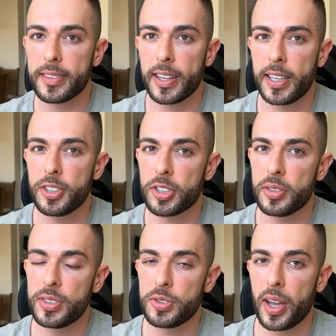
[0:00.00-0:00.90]
then you're
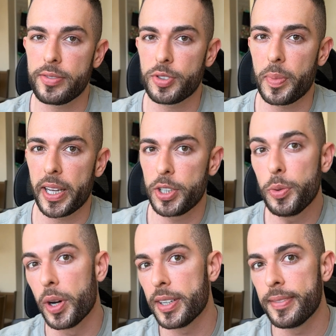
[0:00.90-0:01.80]
going to have to buy a new
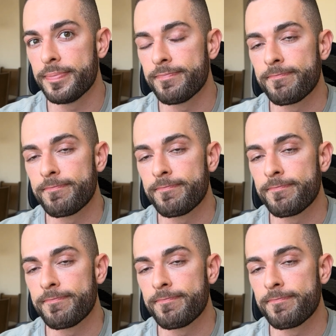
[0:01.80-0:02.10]
one.